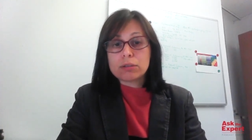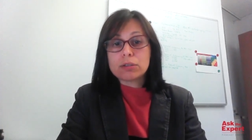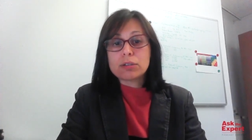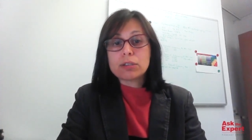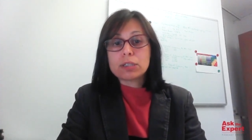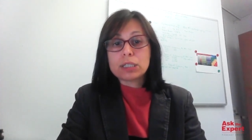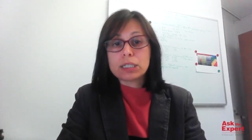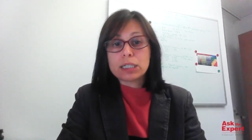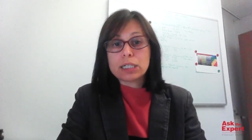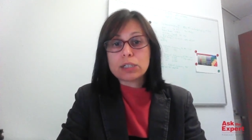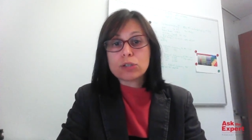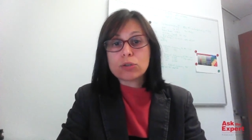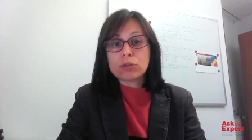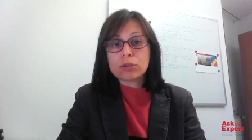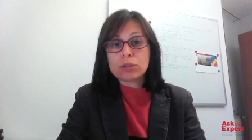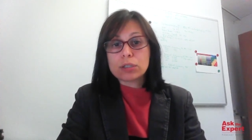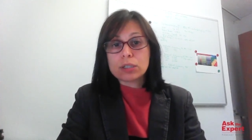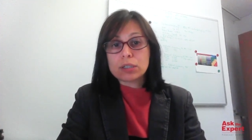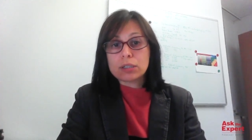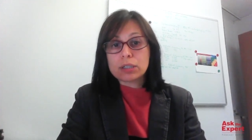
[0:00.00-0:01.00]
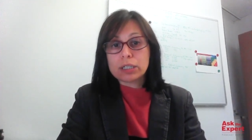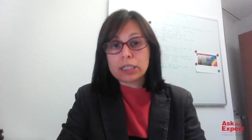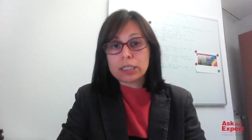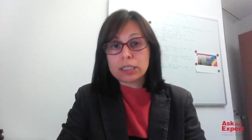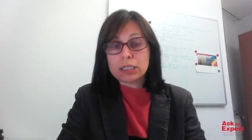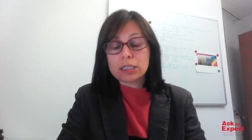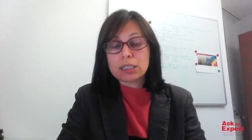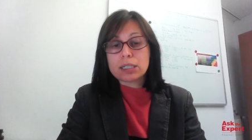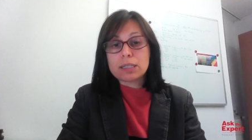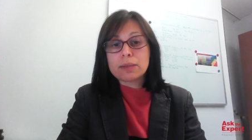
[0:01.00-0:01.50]
Stress
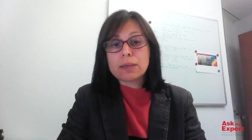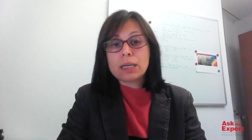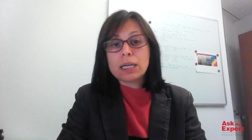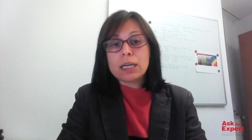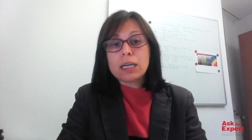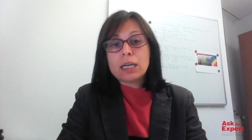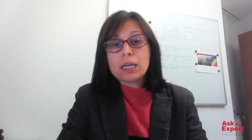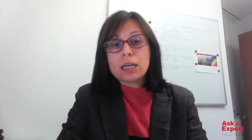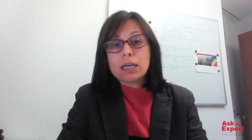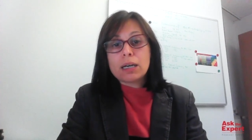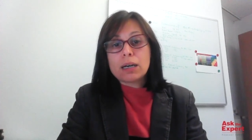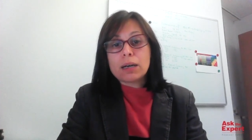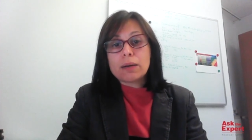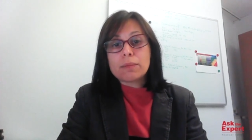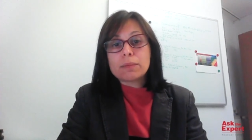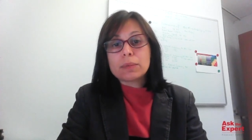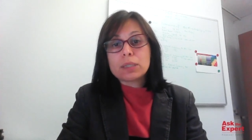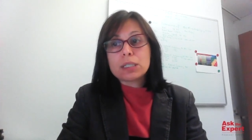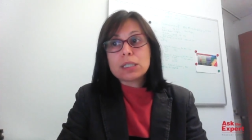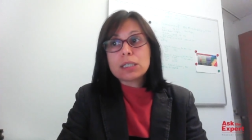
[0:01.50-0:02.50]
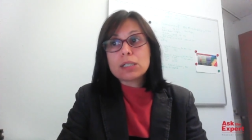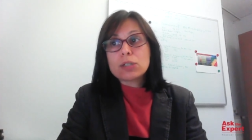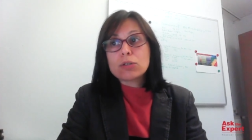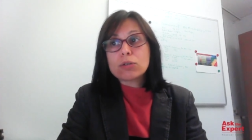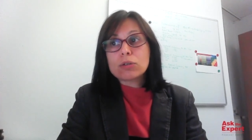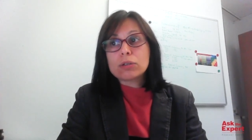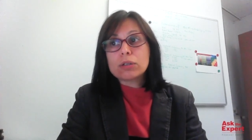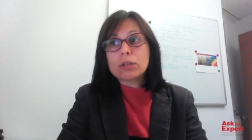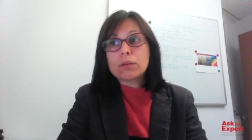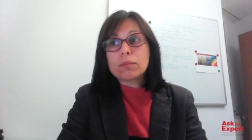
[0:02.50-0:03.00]
concentrators. Um, this
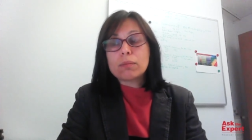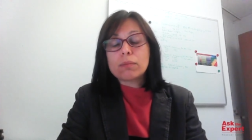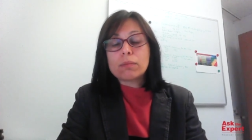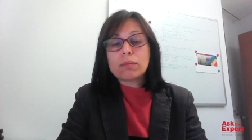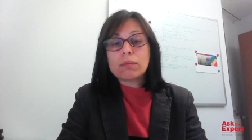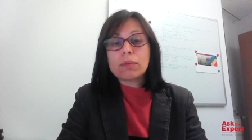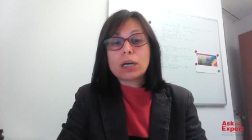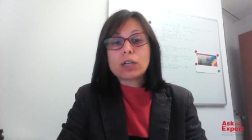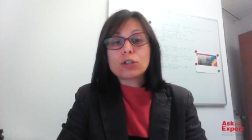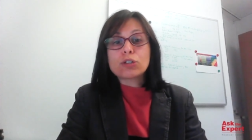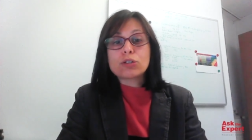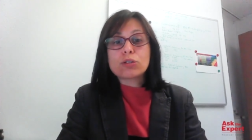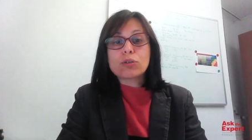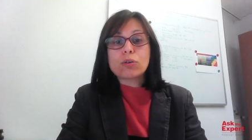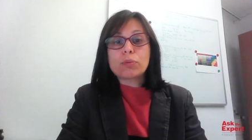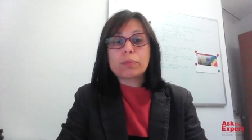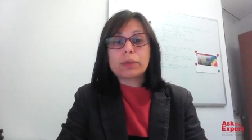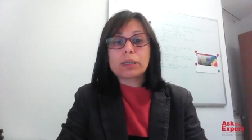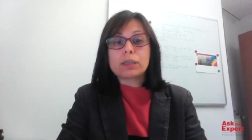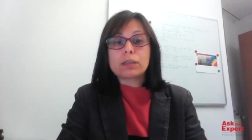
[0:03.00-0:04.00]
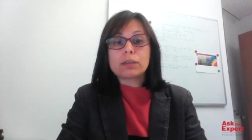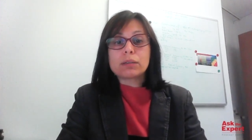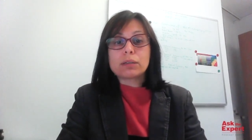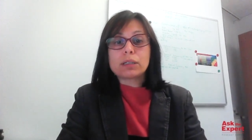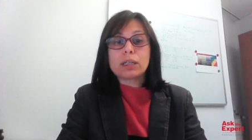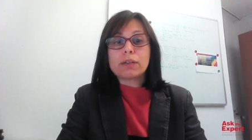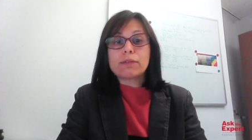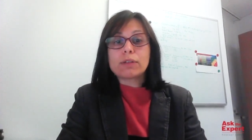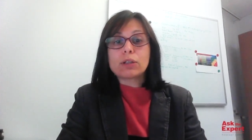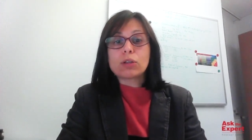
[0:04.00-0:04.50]
is on a macroscopic
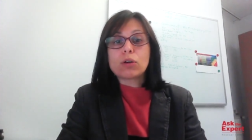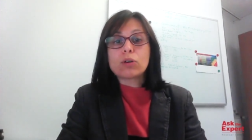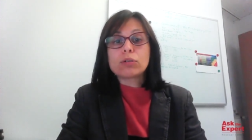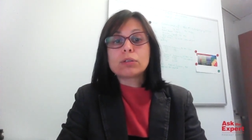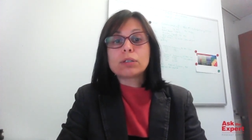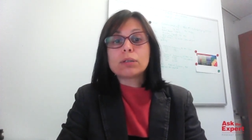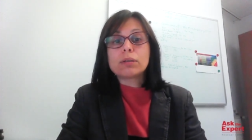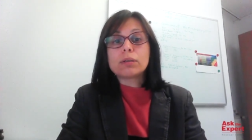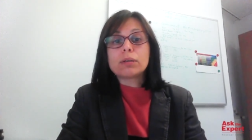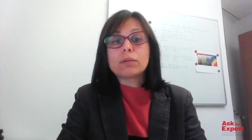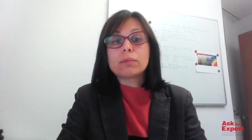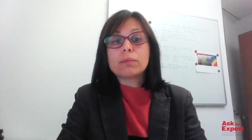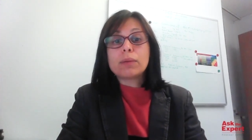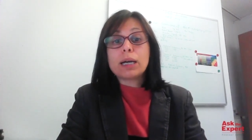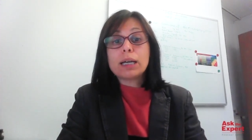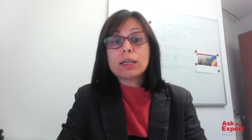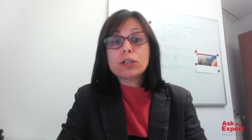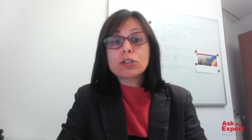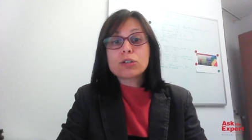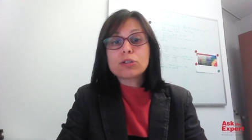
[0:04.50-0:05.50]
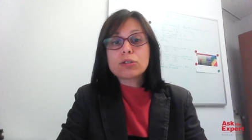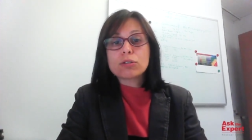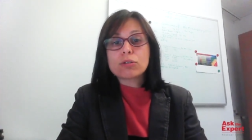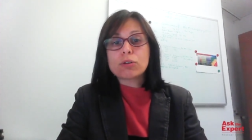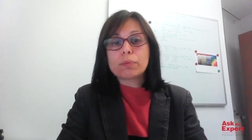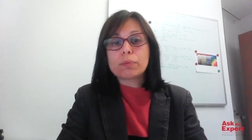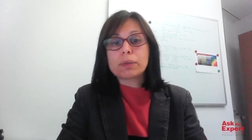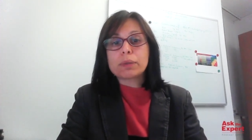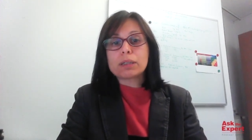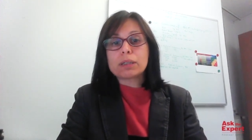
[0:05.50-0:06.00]
level. On the
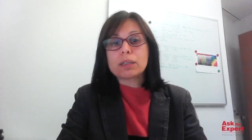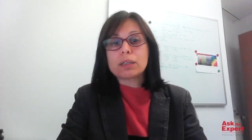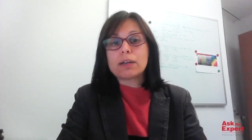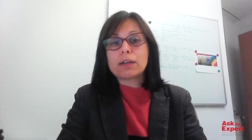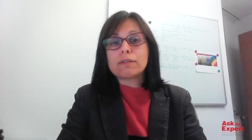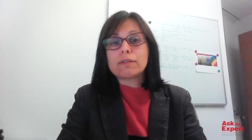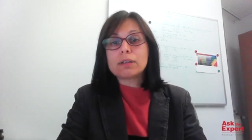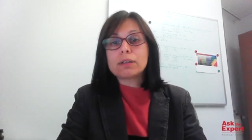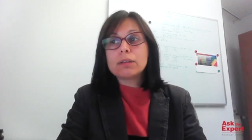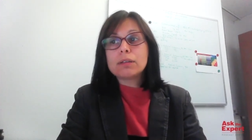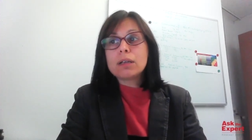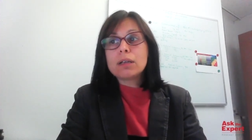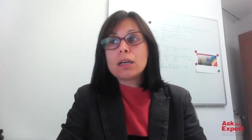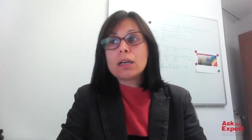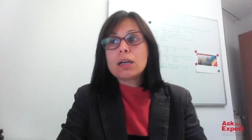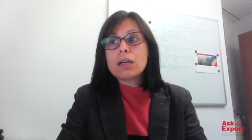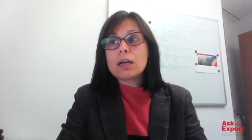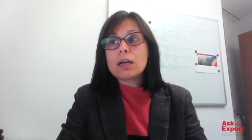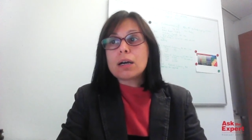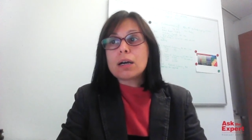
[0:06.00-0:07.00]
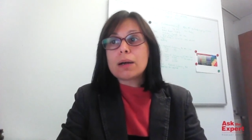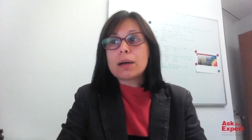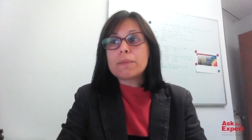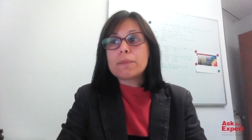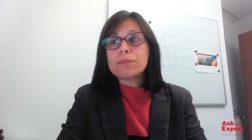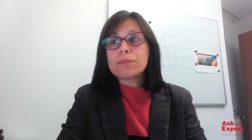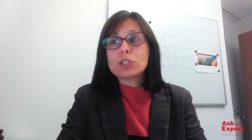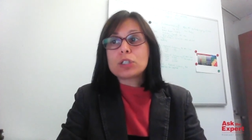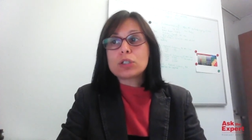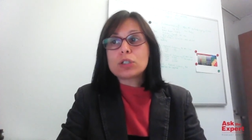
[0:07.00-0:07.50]
microscopic level,
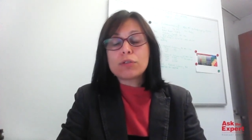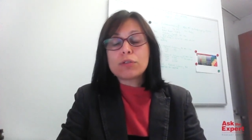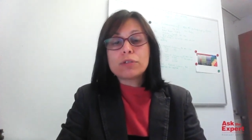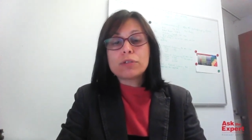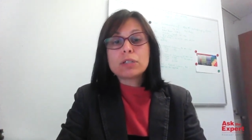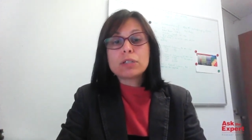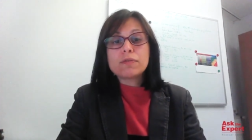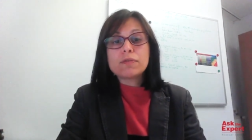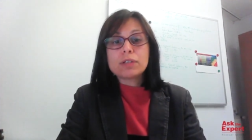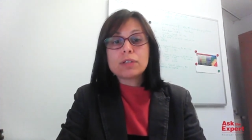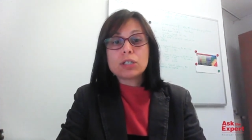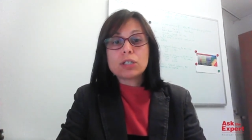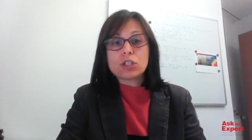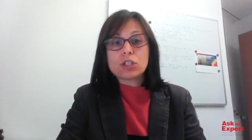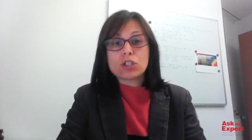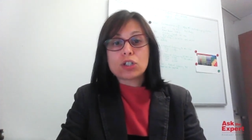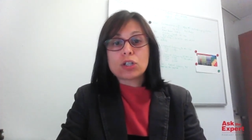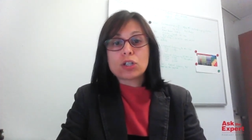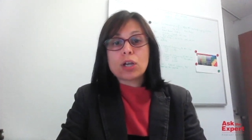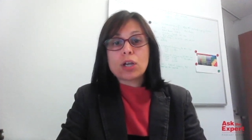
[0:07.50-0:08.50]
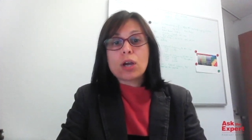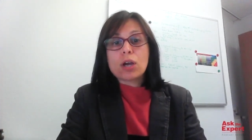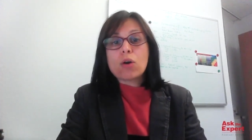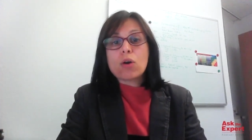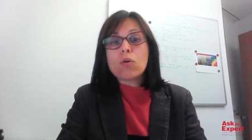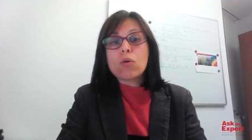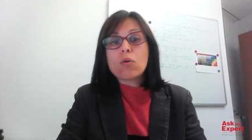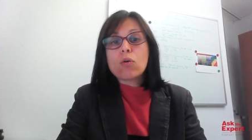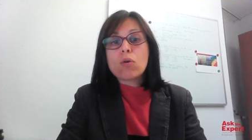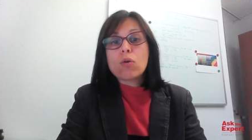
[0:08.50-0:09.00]
um, surface finish
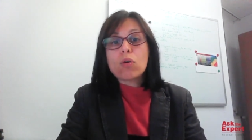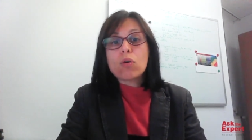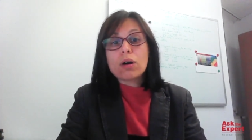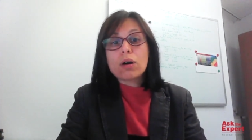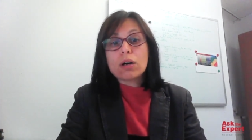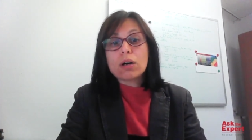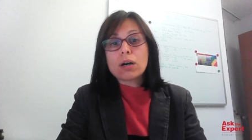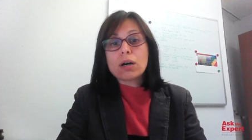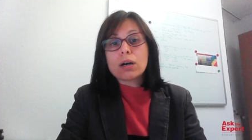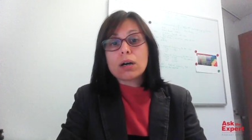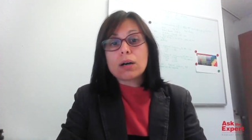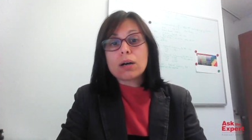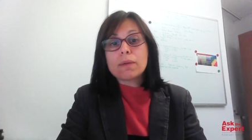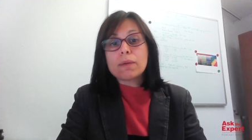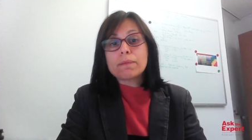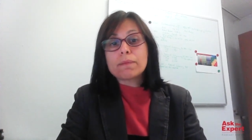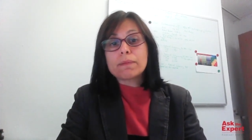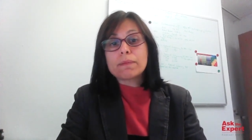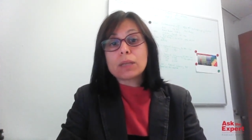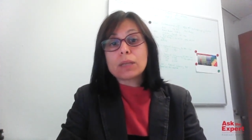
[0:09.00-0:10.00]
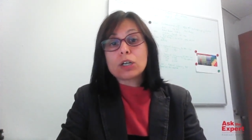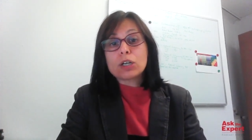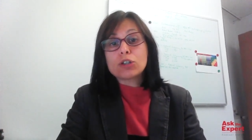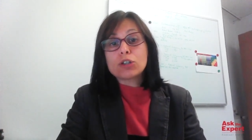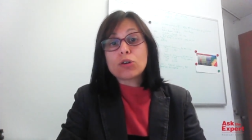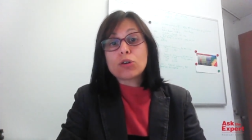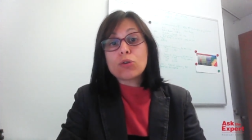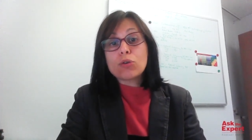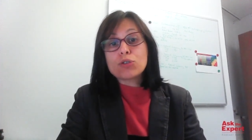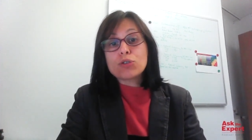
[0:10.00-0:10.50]
or um,
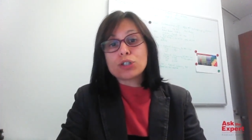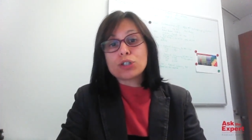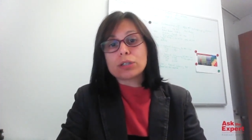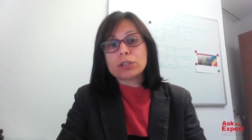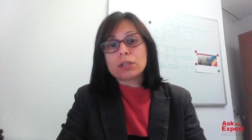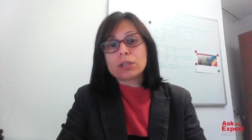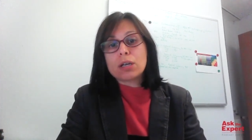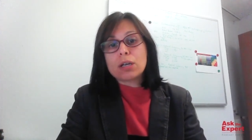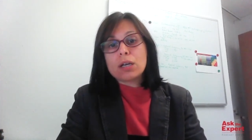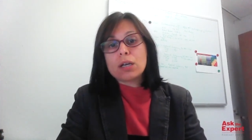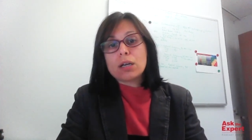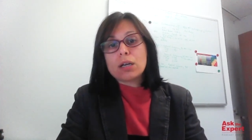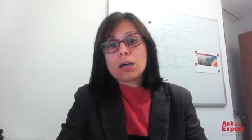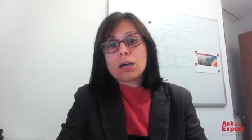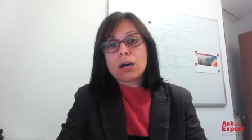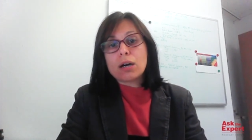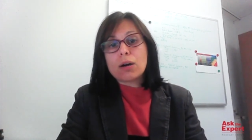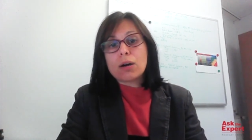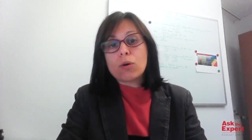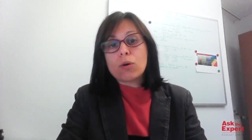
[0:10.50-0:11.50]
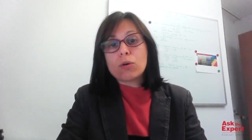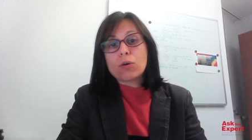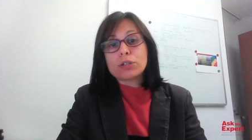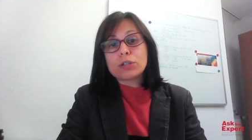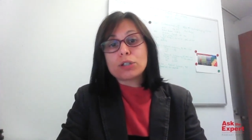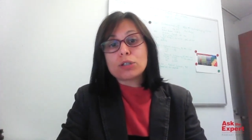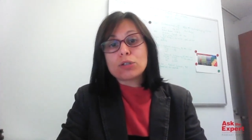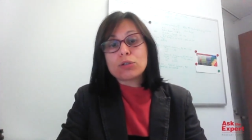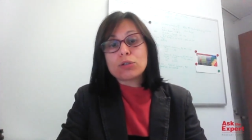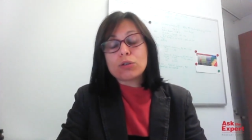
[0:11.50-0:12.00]
corrosion uh,
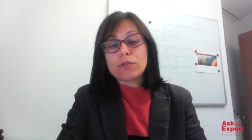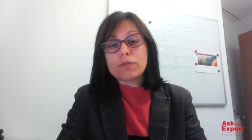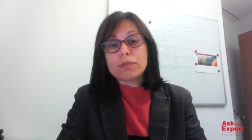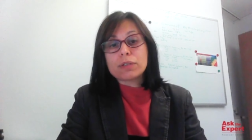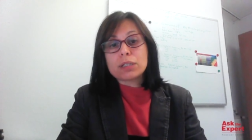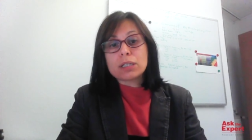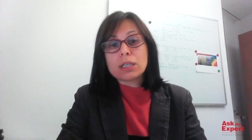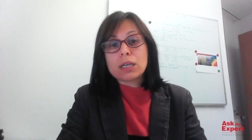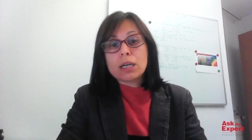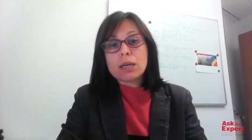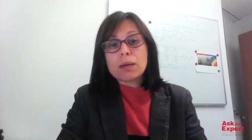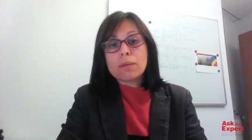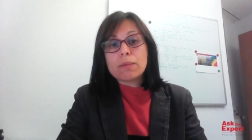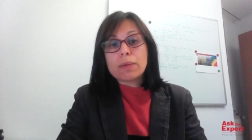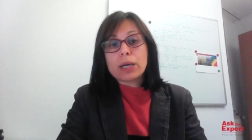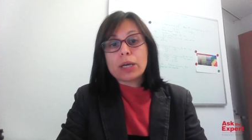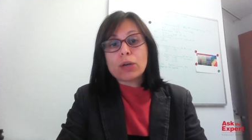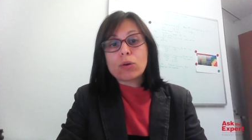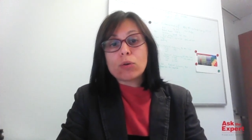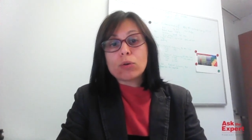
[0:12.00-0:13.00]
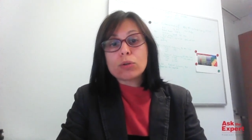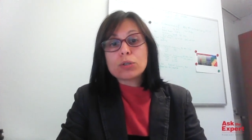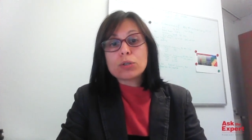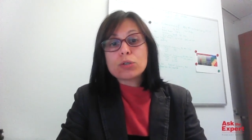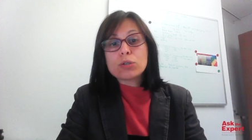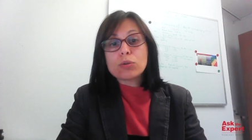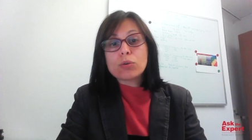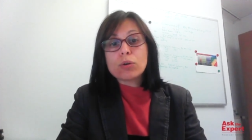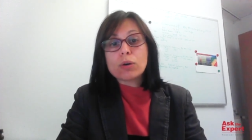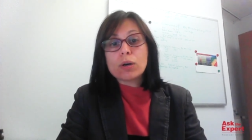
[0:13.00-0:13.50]
on the surface may
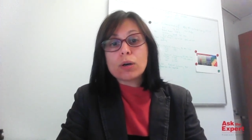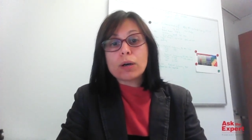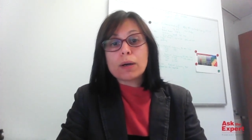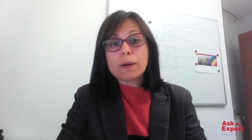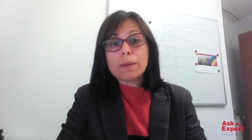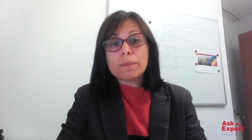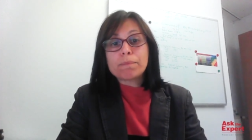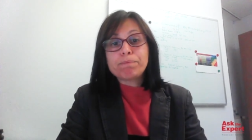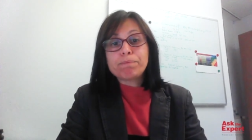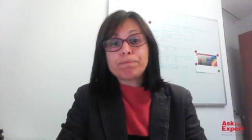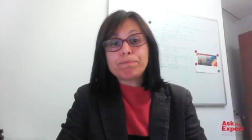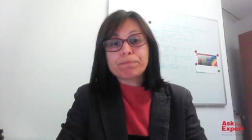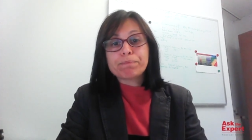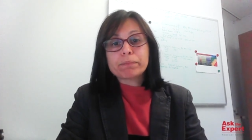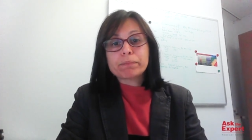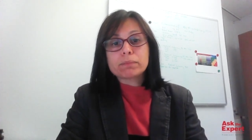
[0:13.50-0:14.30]
also um,